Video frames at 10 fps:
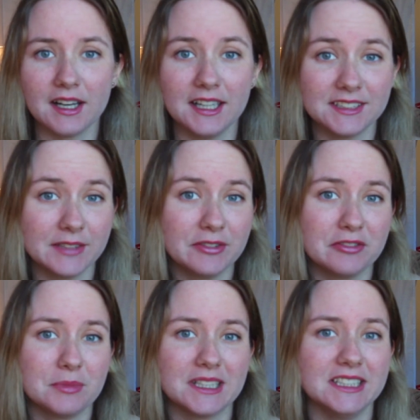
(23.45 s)
I suffer
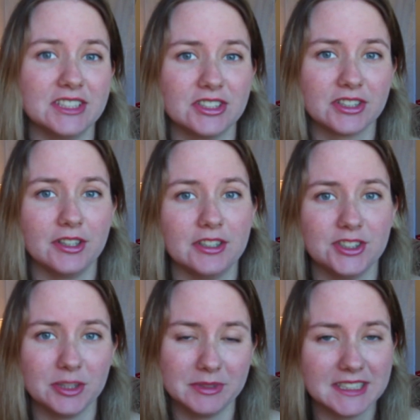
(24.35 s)
from a condition called
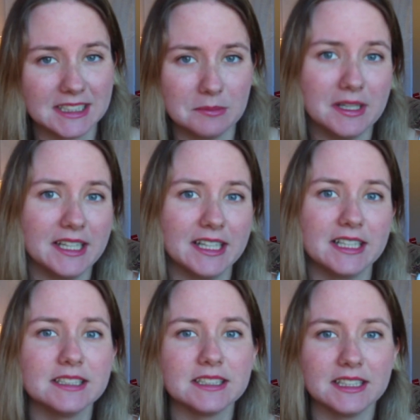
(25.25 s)

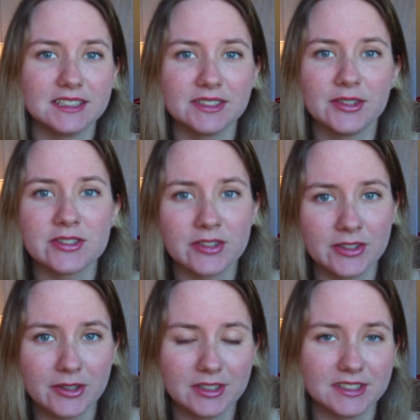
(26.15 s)
Dermatillomania. It's also
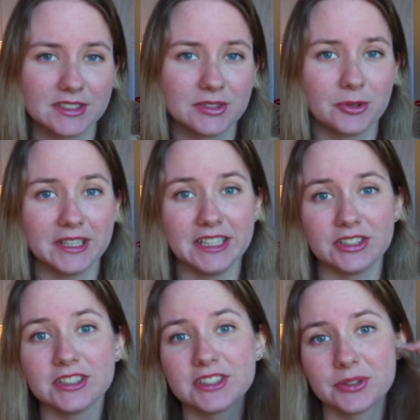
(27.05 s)
known as
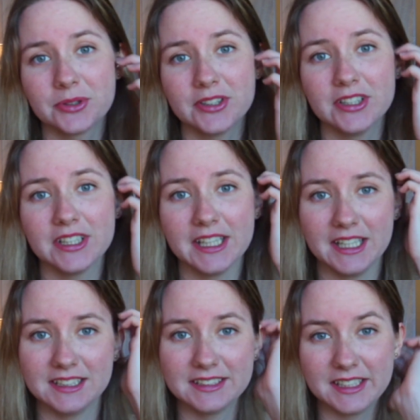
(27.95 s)
Excoriation Disorder
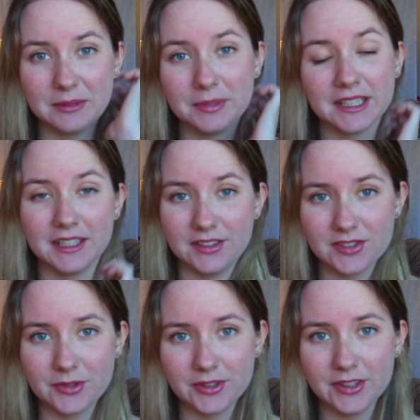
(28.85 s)
and Skin Picking
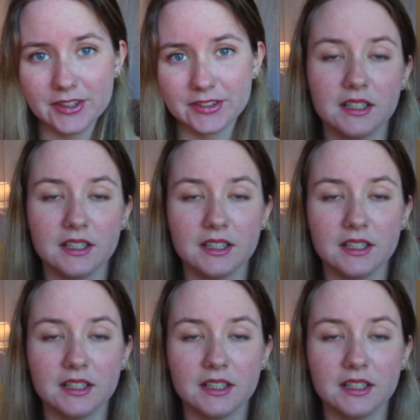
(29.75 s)
Disorder.